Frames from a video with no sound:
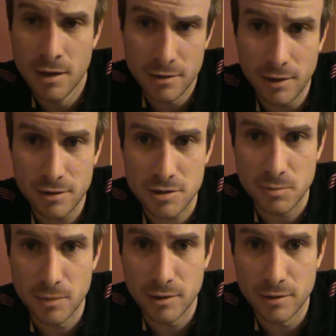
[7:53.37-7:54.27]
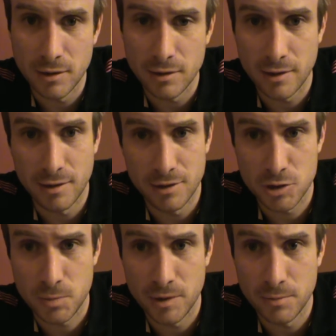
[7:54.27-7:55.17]
That doesn't mean that
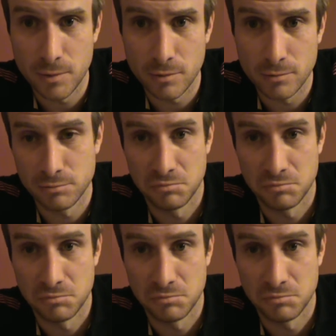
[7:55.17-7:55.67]
English people